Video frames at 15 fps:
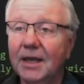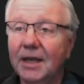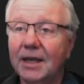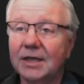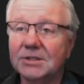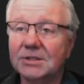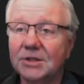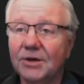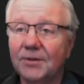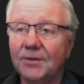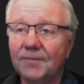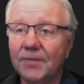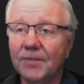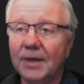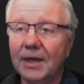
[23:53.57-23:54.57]
So
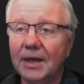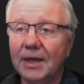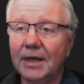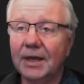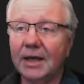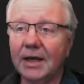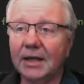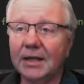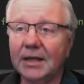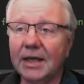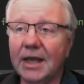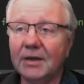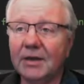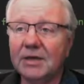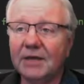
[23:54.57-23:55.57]
the
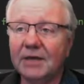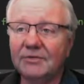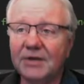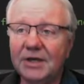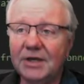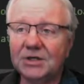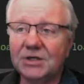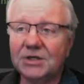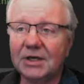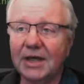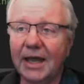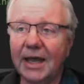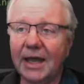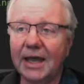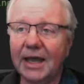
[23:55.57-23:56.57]
account definition
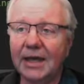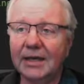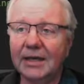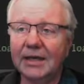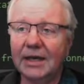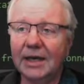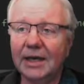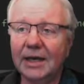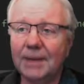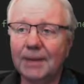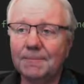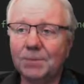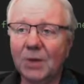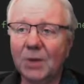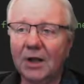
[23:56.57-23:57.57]
had
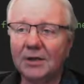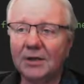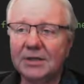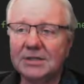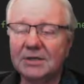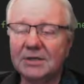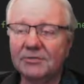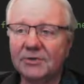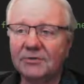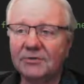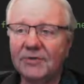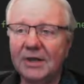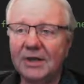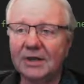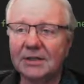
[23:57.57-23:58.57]
all these different
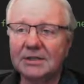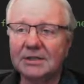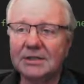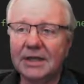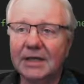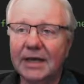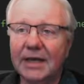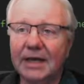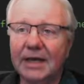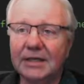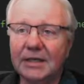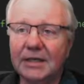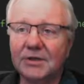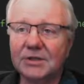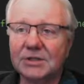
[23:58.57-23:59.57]
fields, and
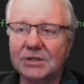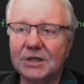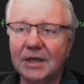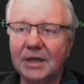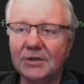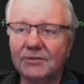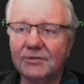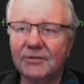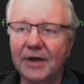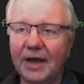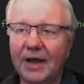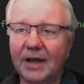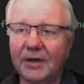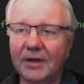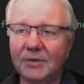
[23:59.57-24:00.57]
then there's another
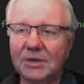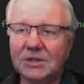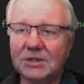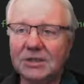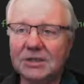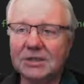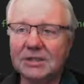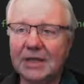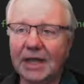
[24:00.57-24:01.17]
file which is the